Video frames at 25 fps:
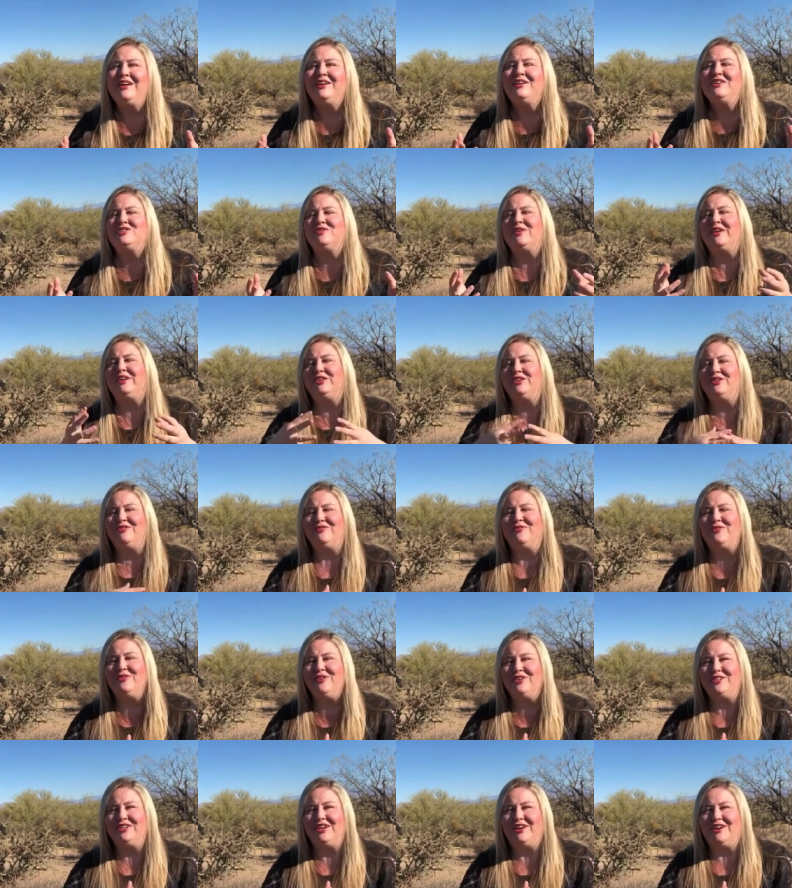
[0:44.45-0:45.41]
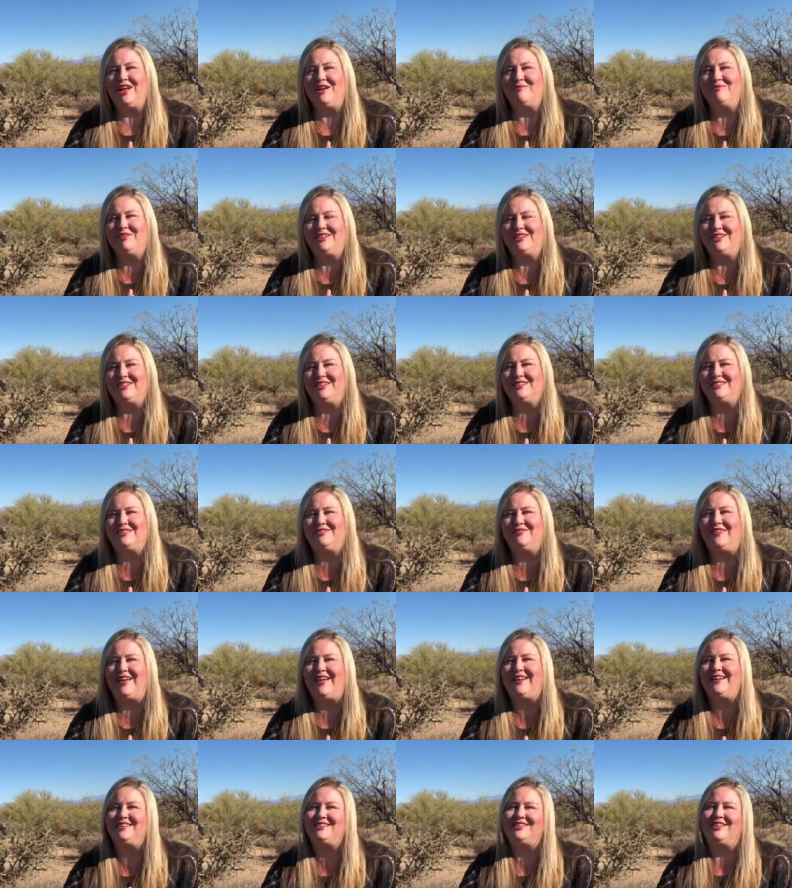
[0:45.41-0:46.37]
So I look forward to you coming to this
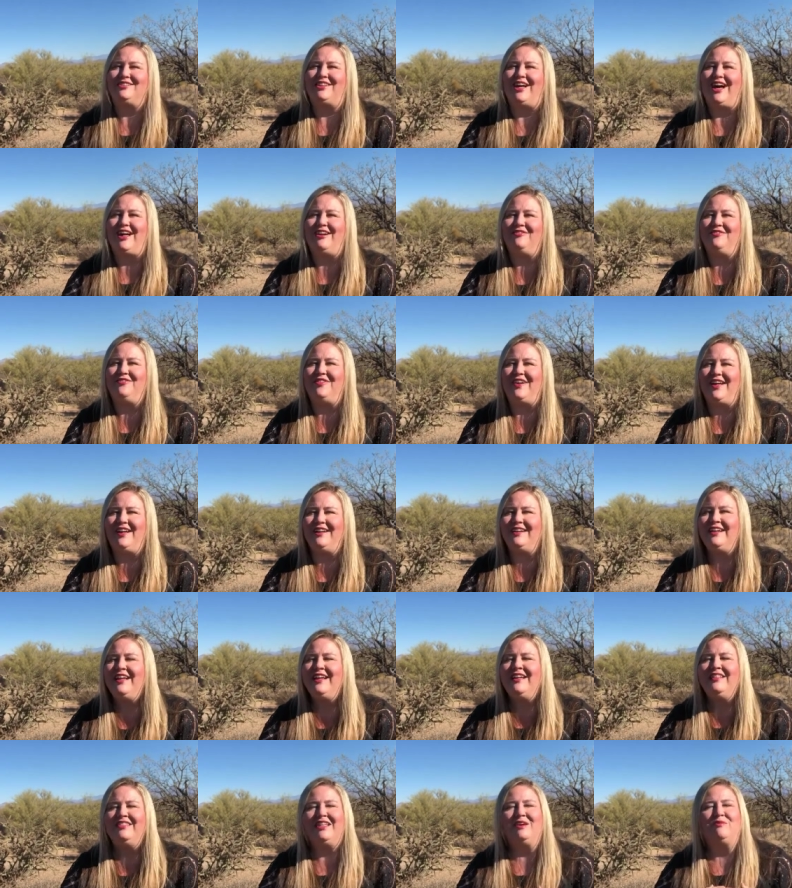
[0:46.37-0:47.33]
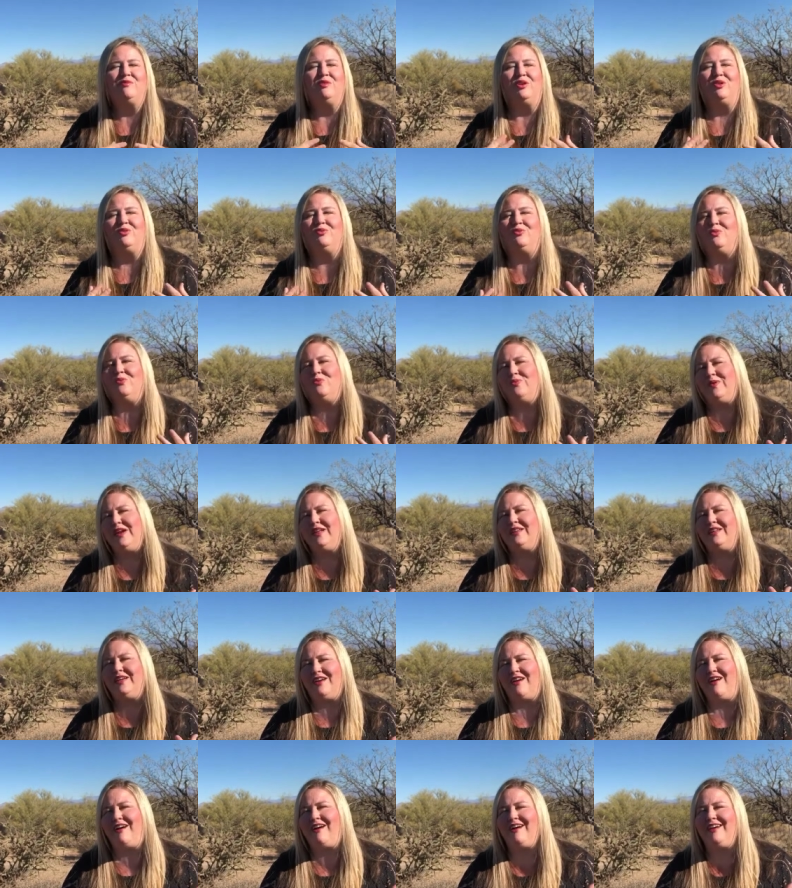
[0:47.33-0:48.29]
event. It's a lot of fun. They work really
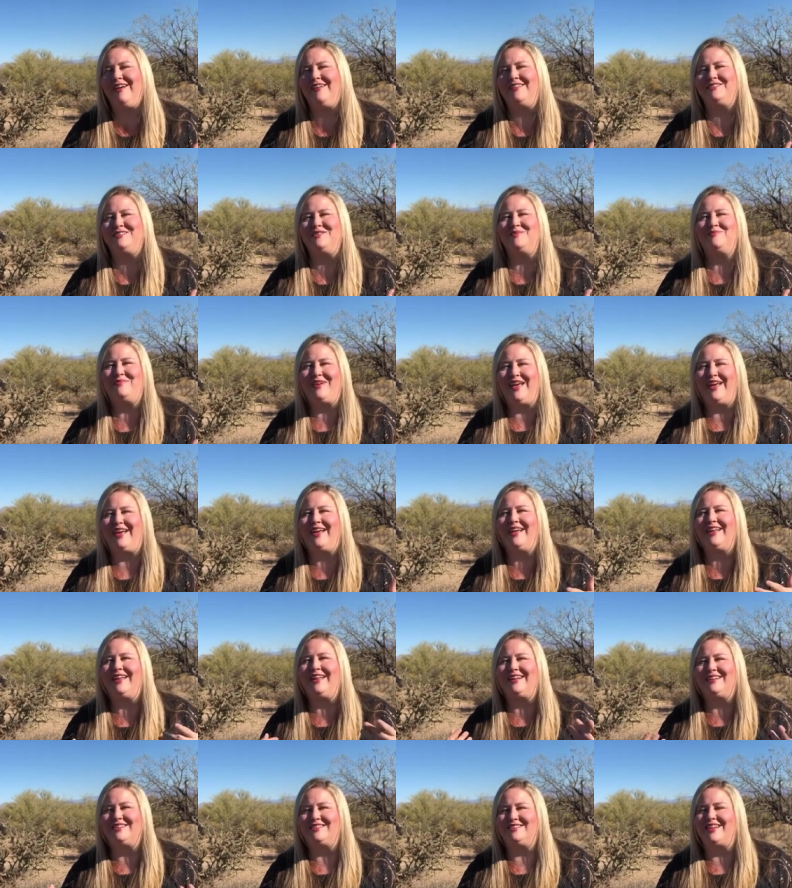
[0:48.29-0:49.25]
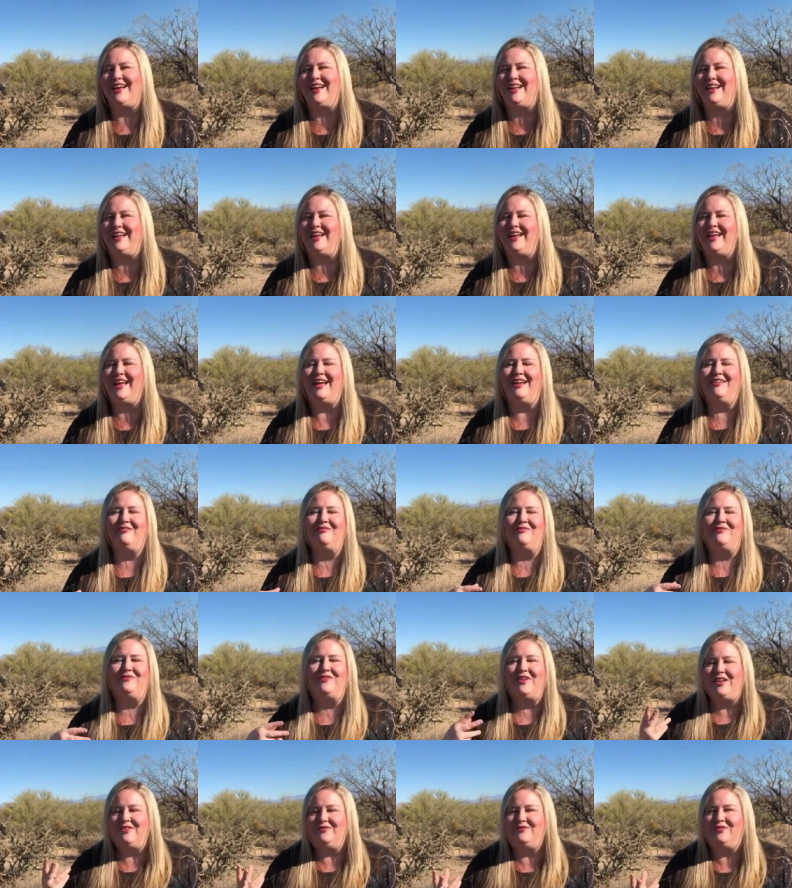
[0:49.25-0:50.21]
hard to make it exciting and
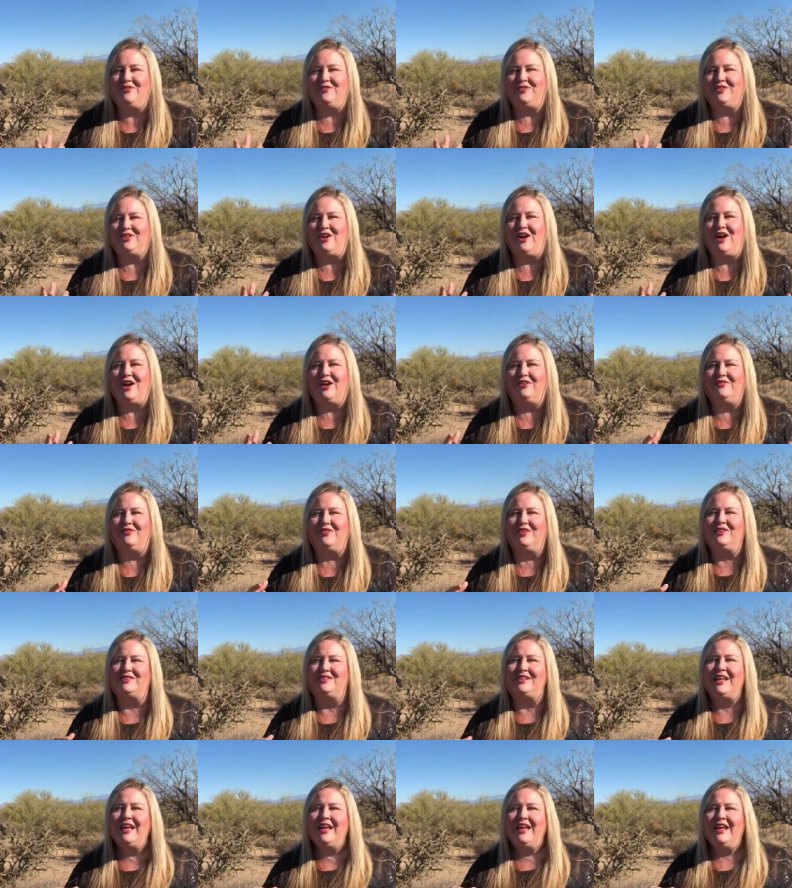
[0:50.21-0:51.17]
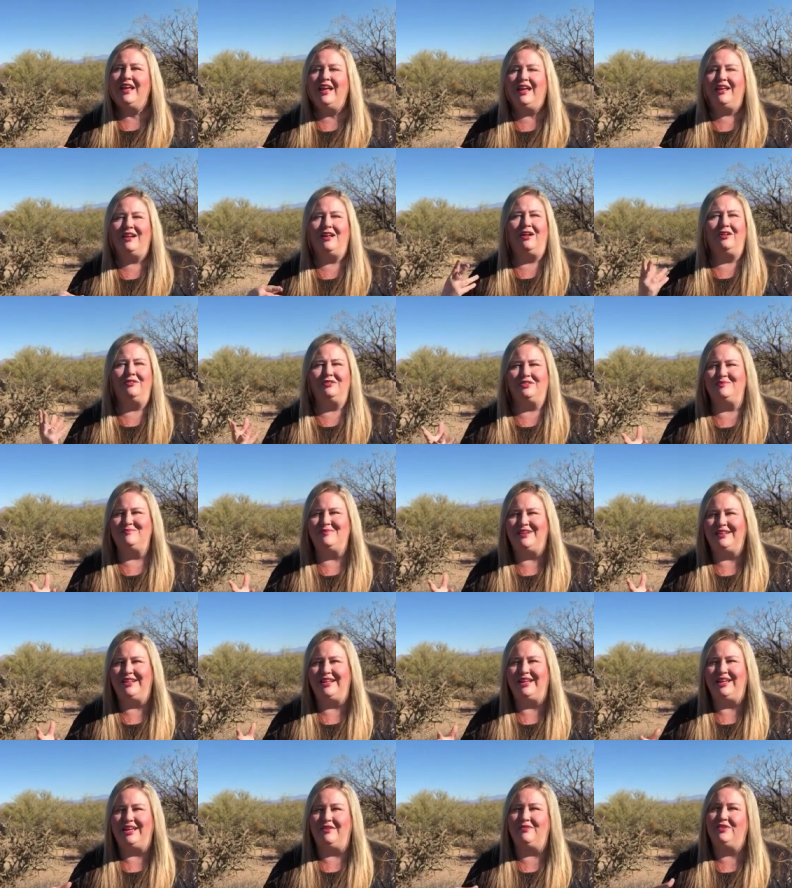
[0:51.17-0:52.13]
fun for photographers and
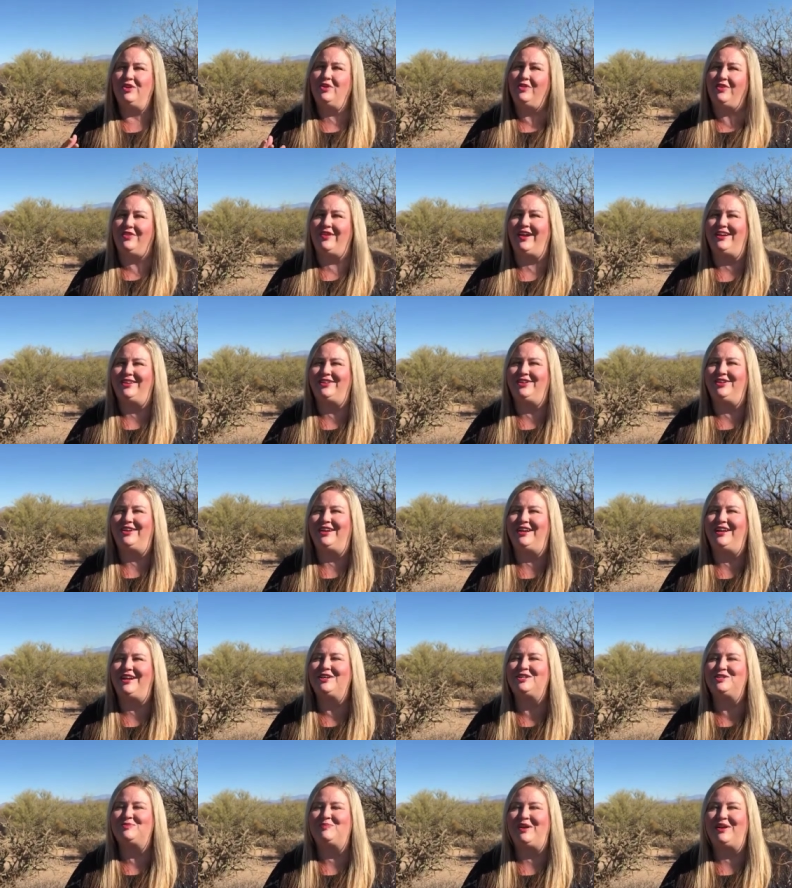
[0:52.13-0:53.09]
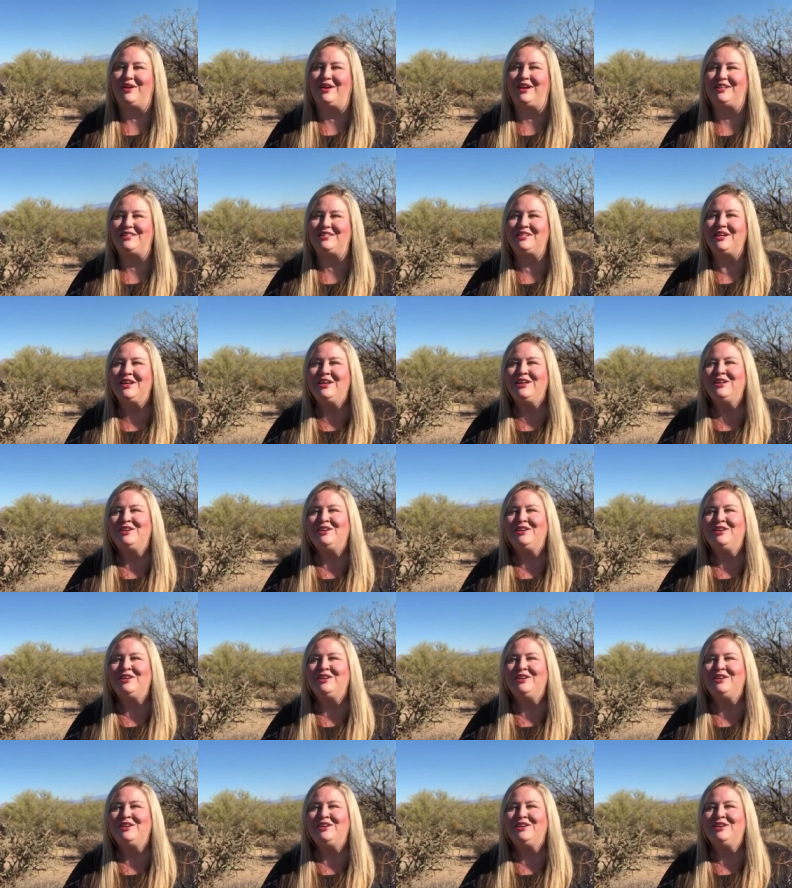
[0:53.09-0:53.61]
ultimately give you a great learning experience.